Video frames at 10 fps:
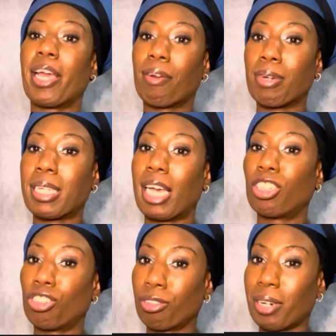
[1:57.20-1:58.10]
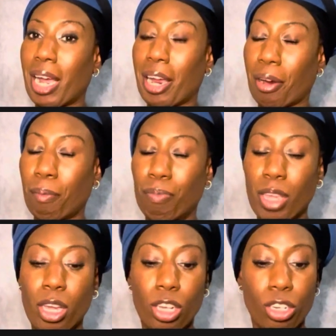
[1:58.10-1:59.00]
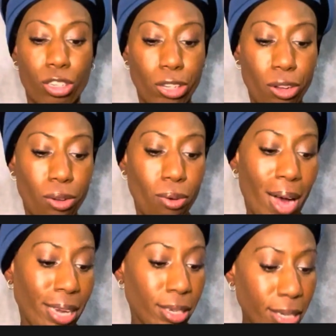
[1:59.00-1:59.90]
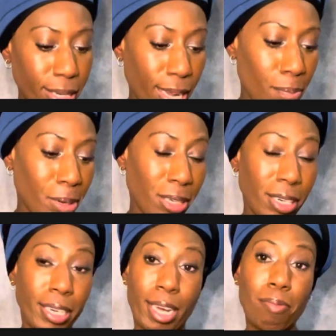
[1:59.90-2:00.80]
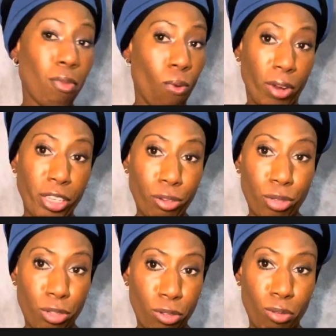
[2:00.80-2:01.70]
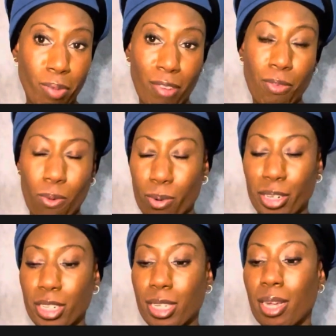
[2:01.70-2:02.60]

irritates your hair. So I looked up on YouTube, of course,